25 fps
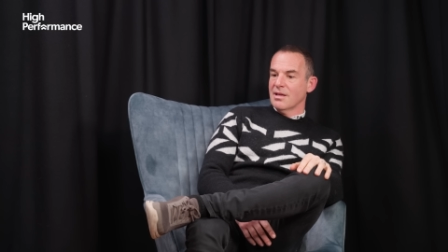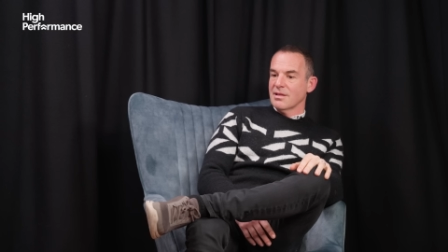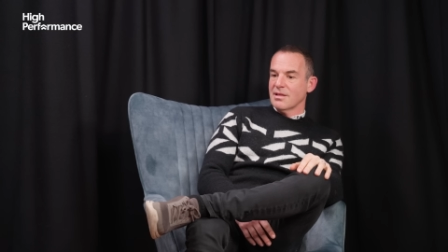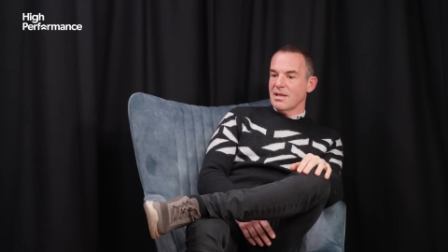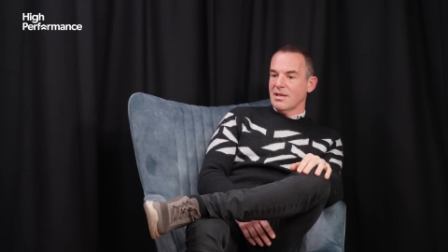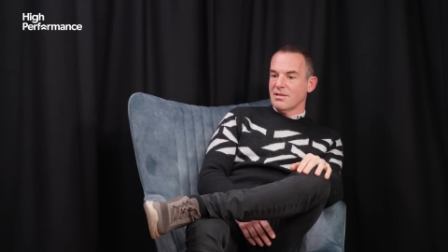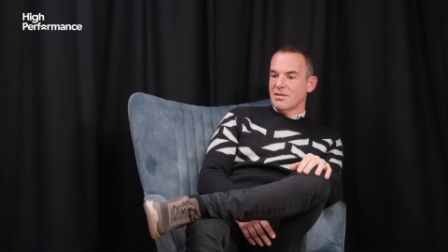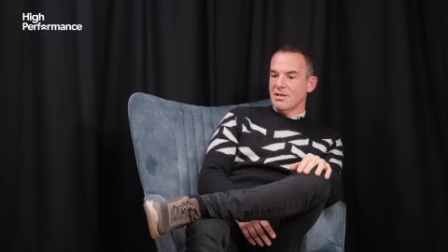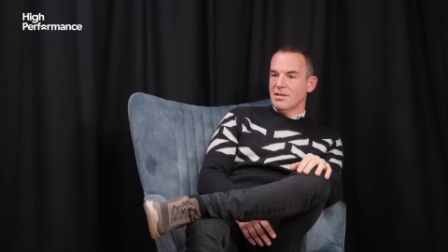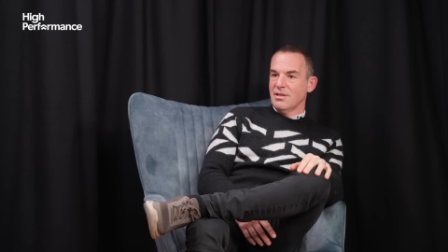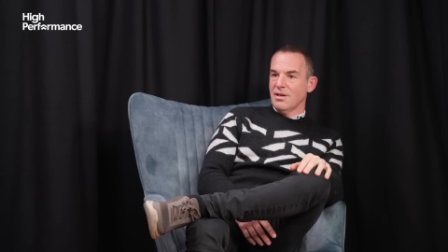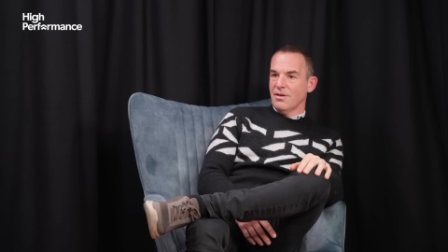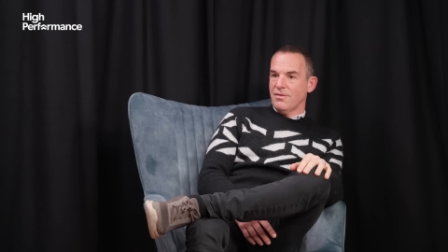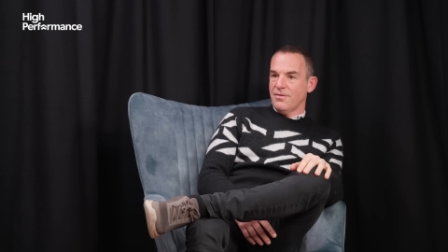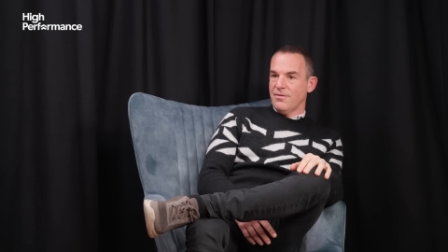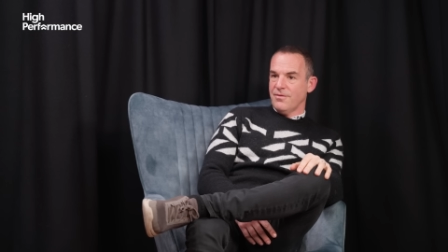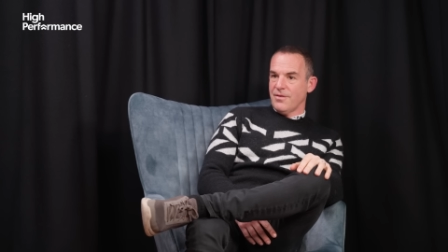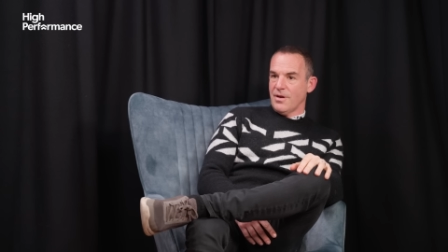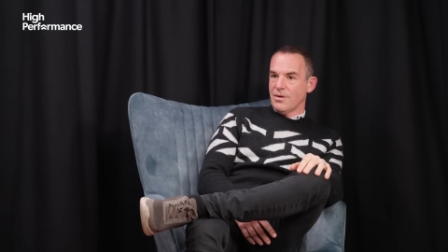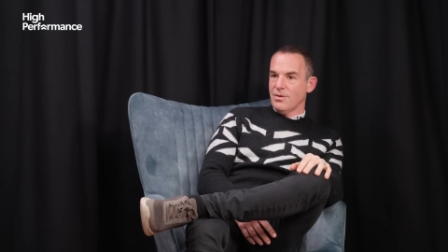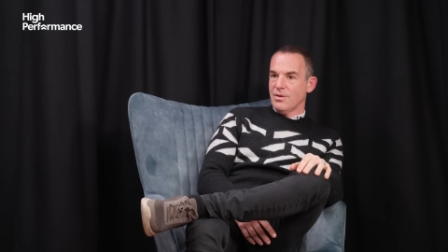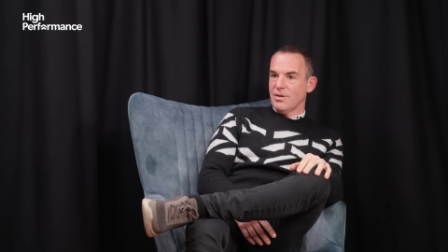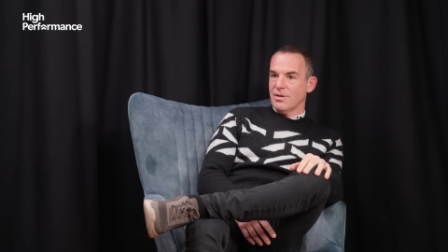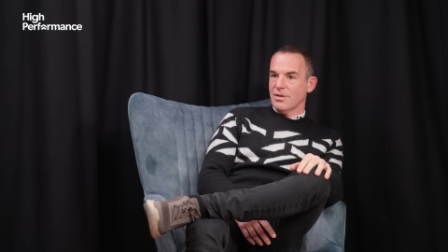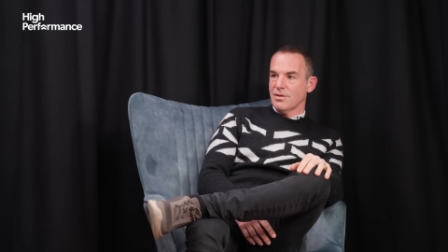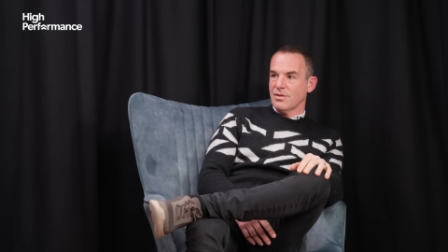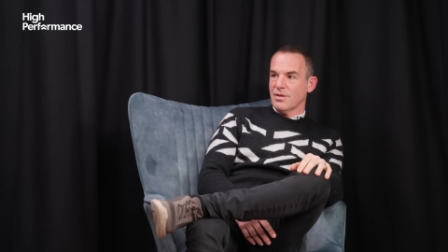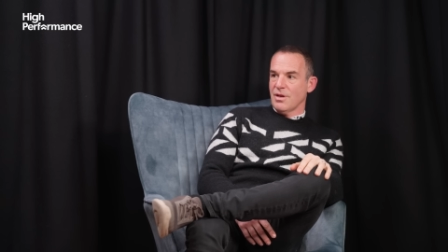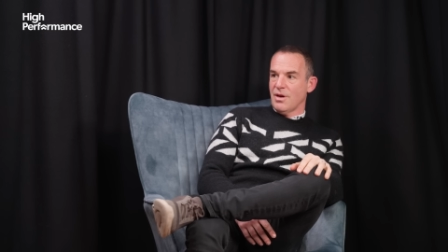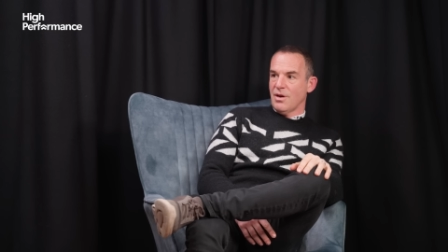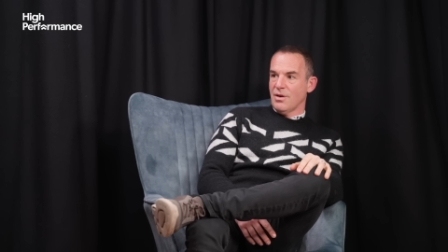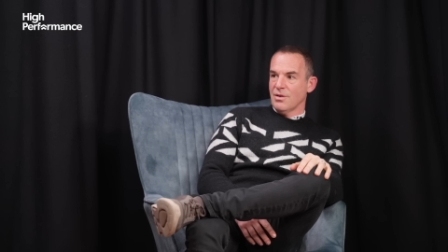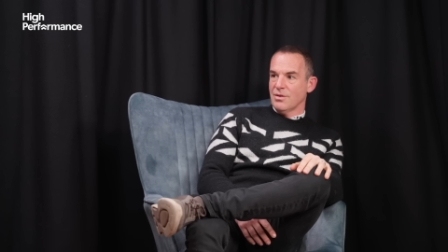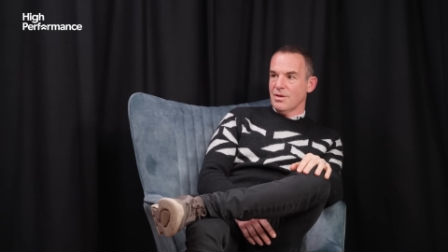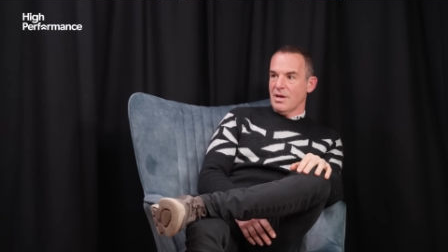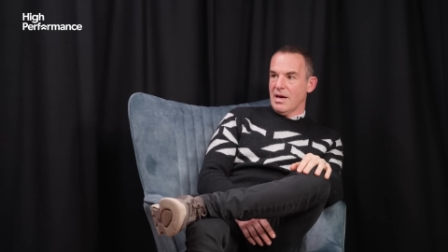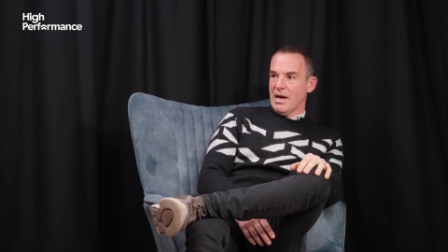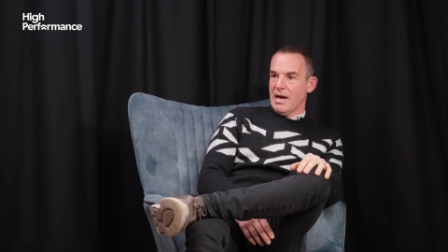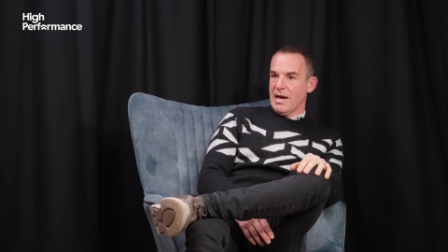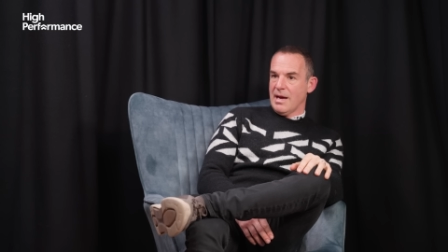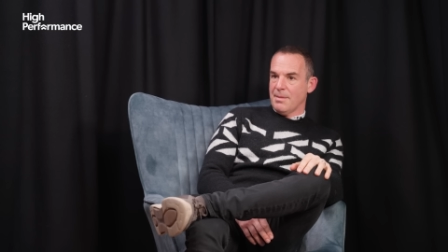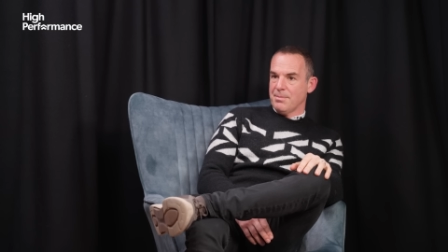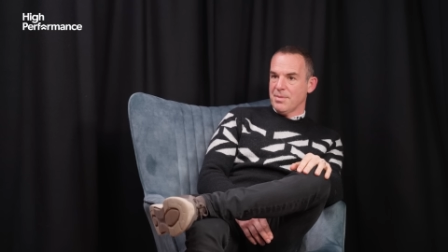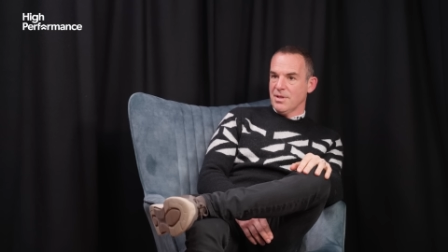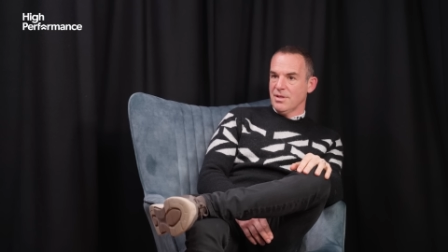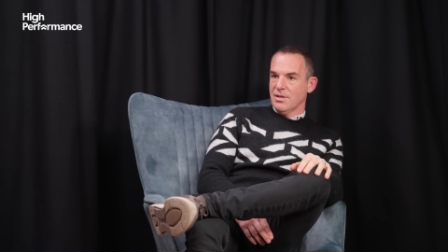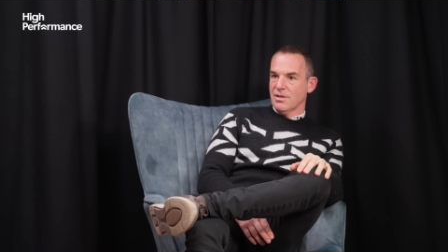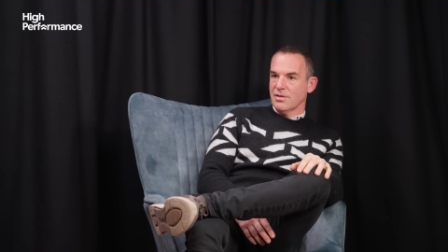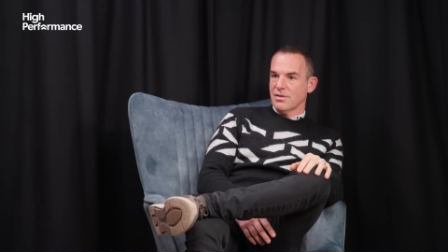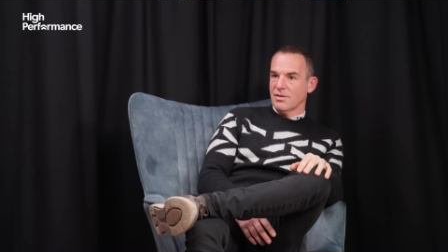there's enough focus on
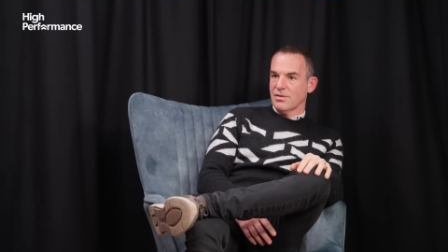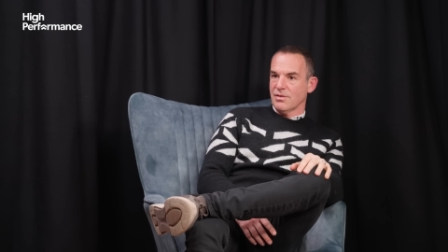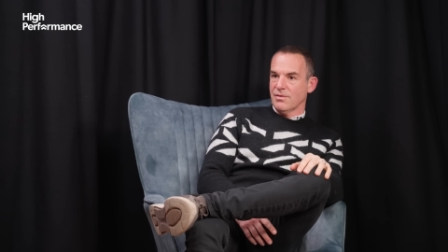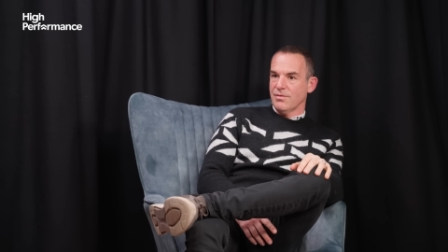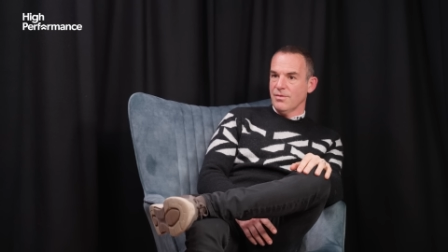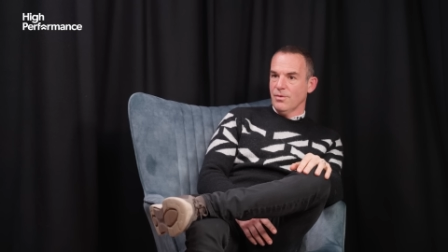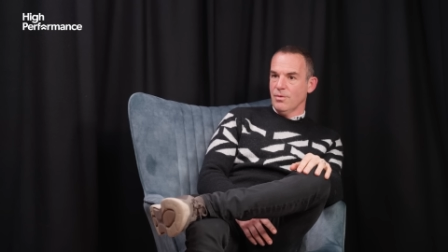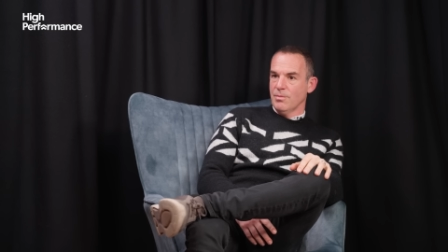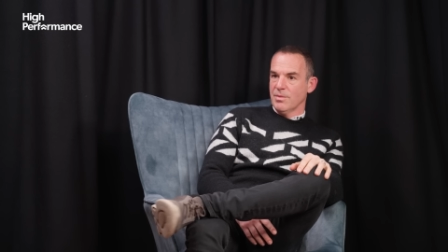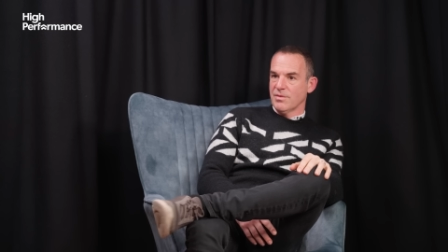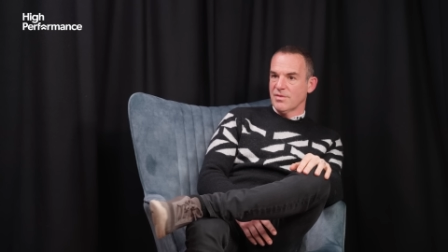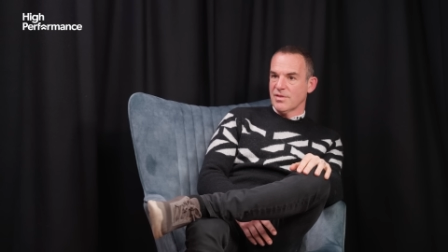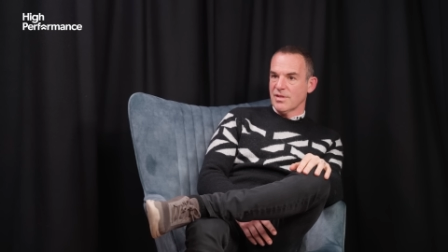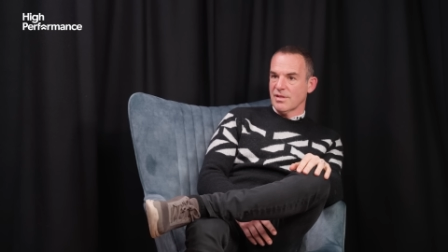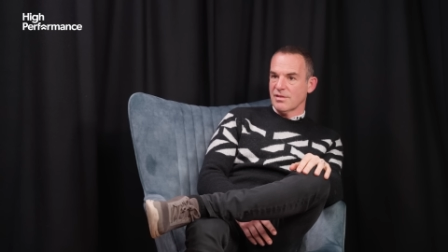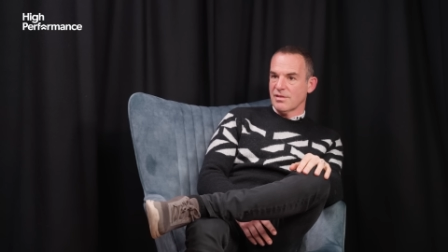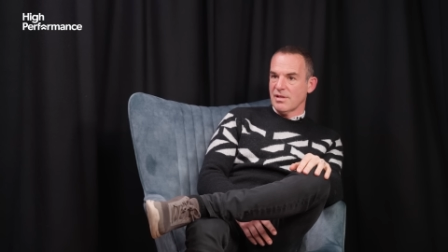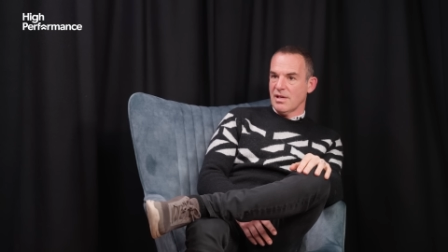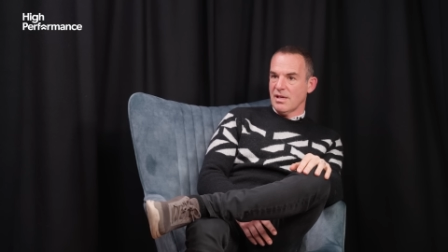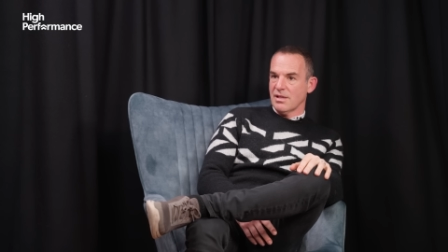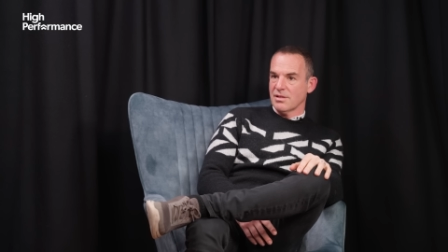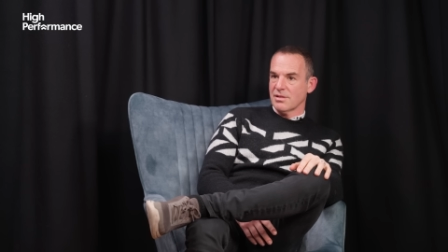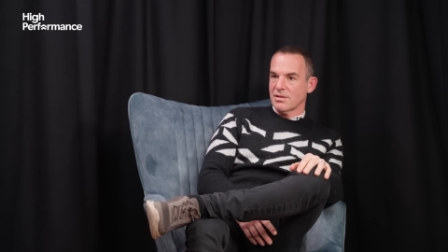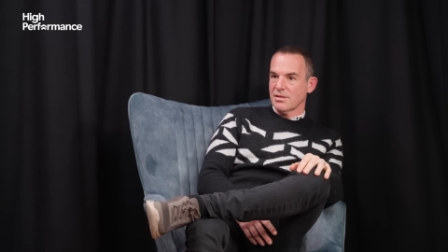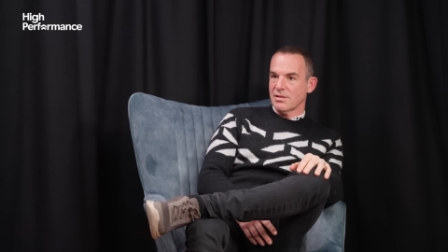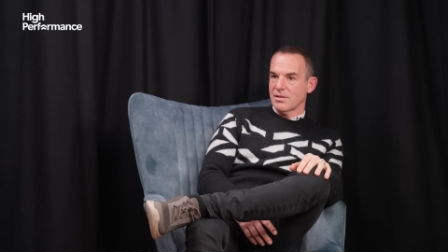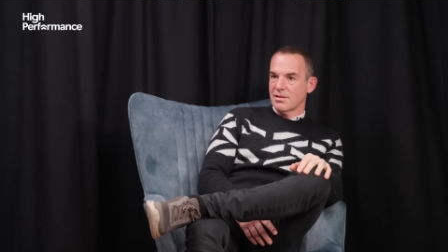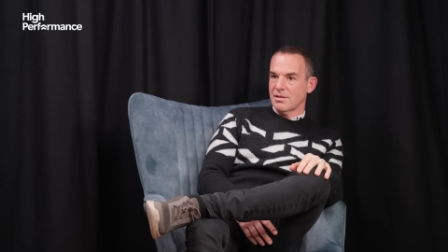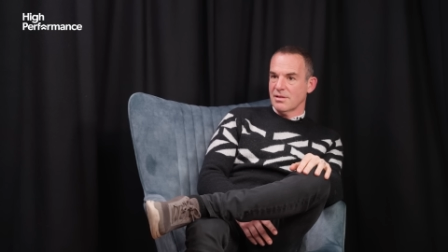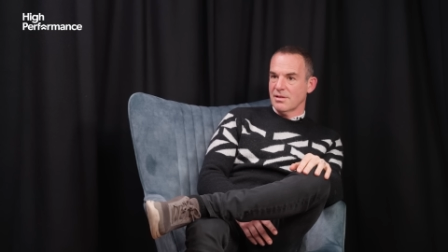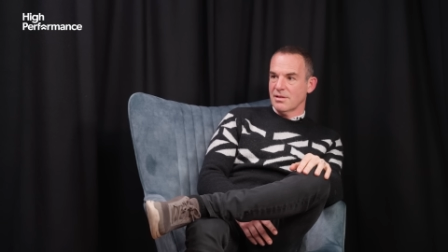happiness as a form of success.